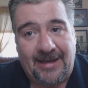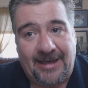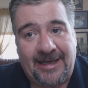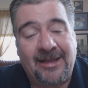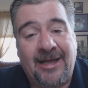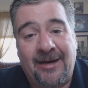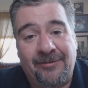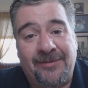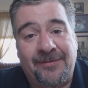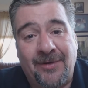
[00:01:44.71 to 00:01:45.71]
I get a lot
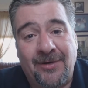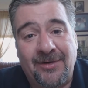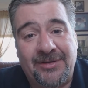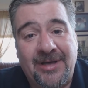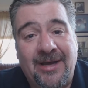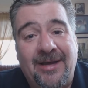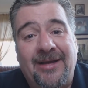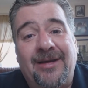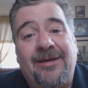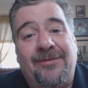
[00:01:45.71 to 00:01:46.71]
of referrals
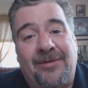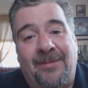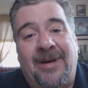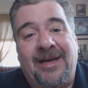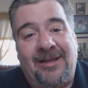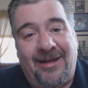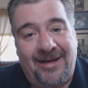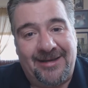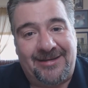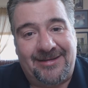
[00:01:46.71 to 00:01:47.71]
from my
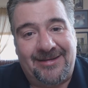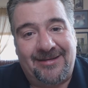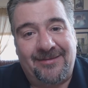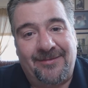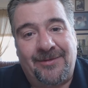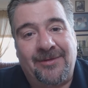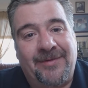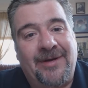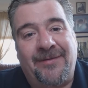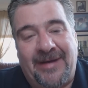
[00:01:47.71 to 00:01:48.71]
clients for
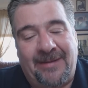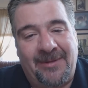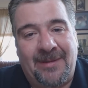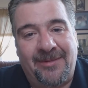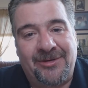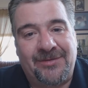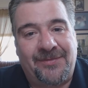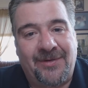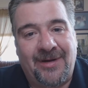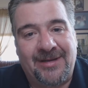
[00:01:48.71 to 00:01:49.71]
their family members or
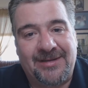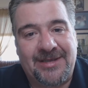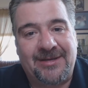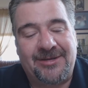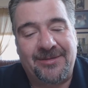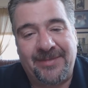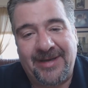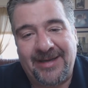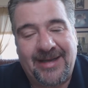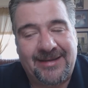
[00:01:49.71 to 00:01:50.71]
friends, and to
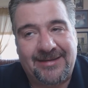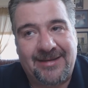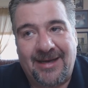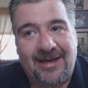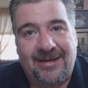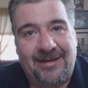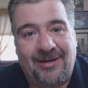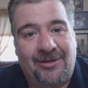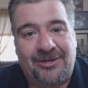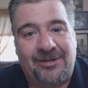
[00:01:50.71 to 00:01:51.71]
me, that's
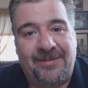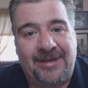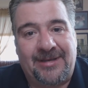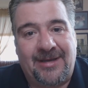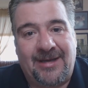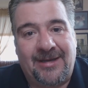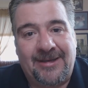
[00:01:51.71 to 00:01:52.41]
the ultimate